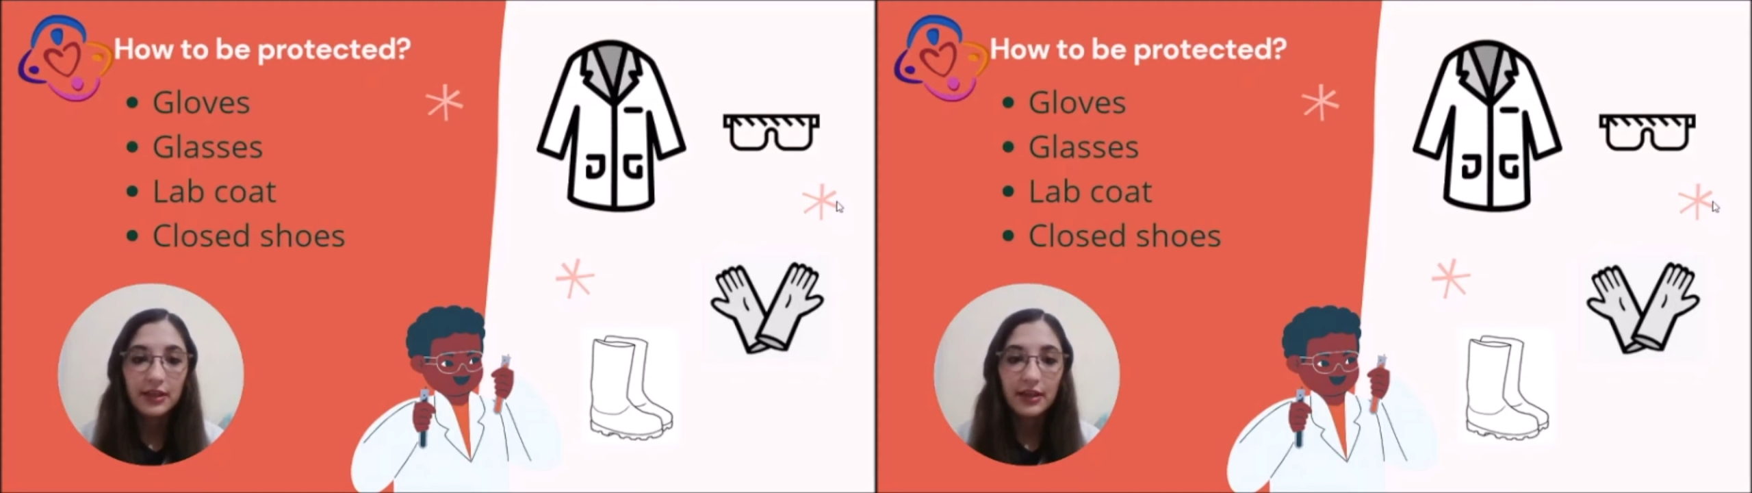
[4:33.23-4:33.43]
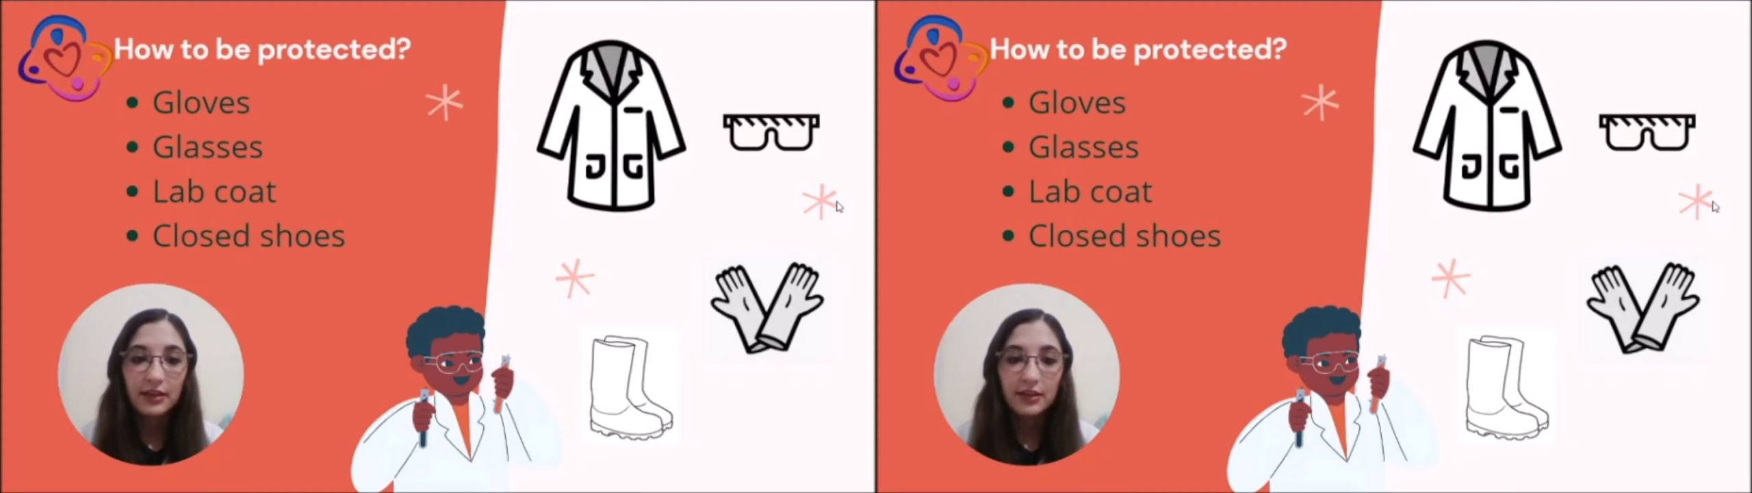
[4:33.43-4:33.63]

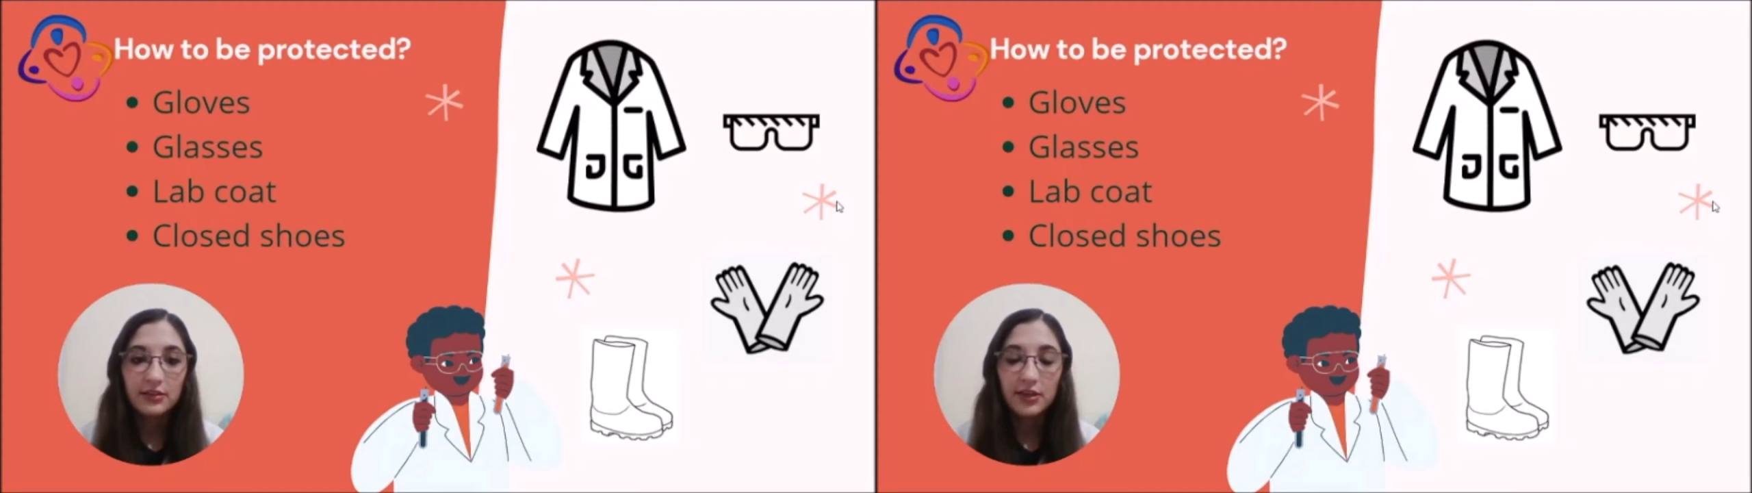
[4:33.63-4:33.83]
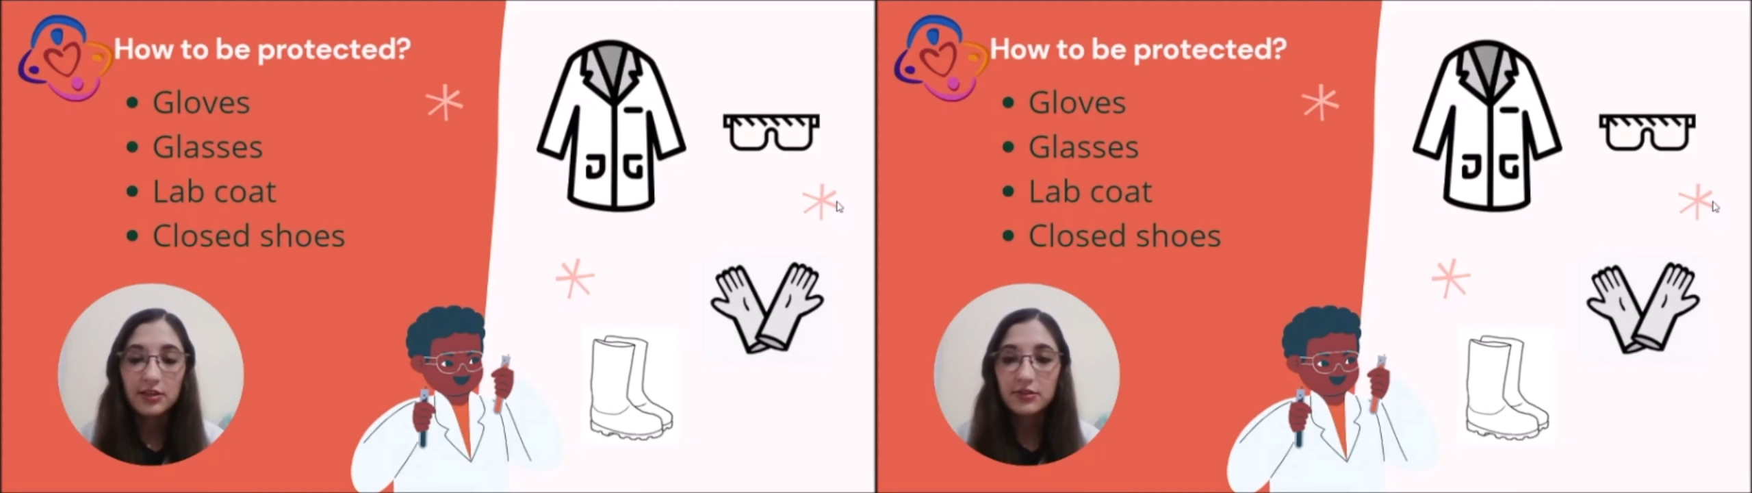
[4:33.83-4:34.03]
any
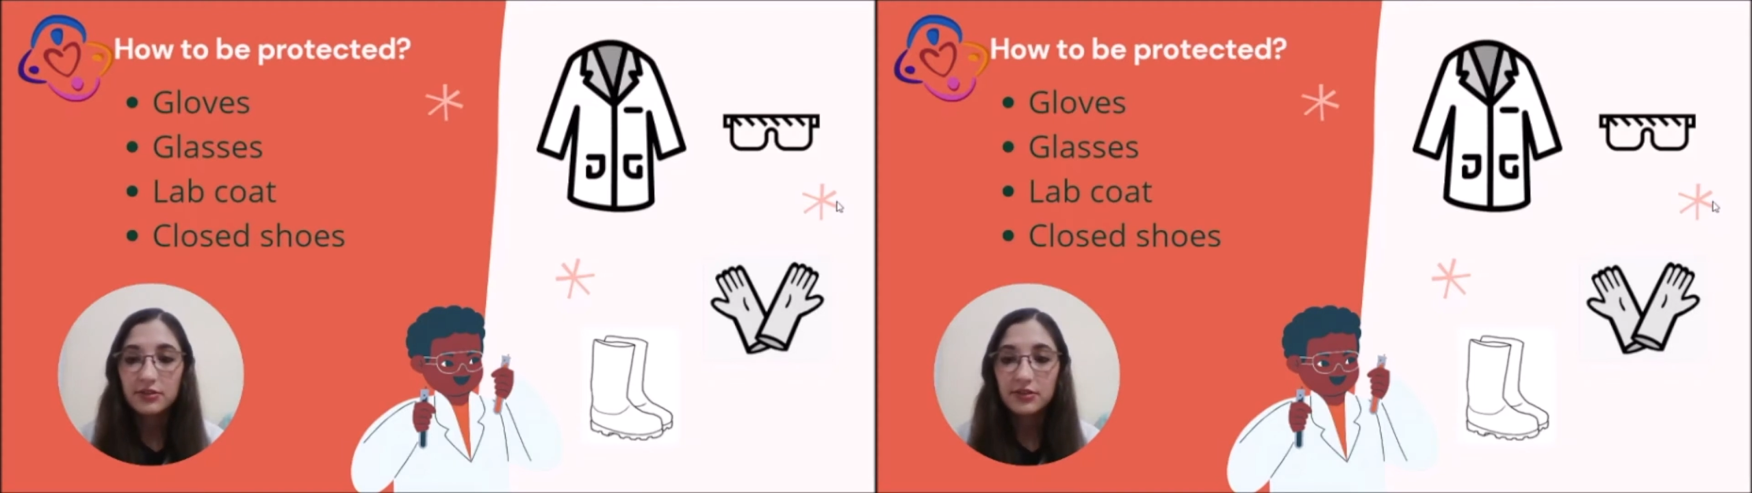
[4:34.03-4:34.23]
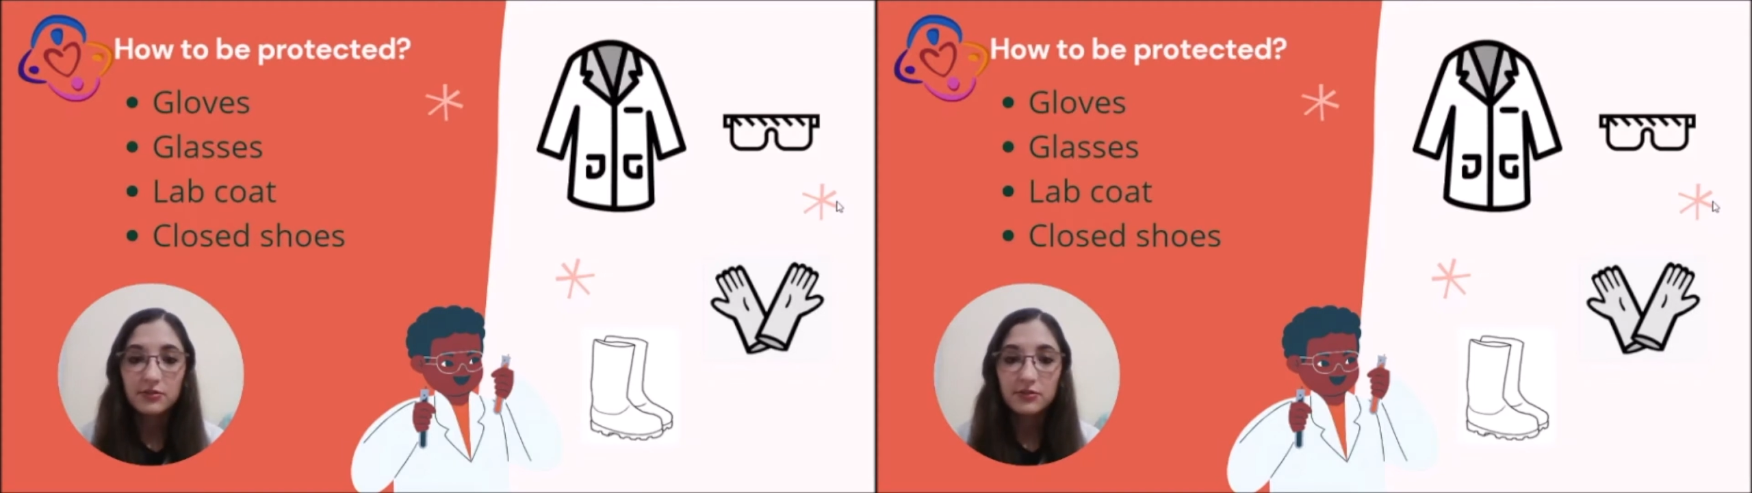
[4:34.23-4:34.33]
dangerous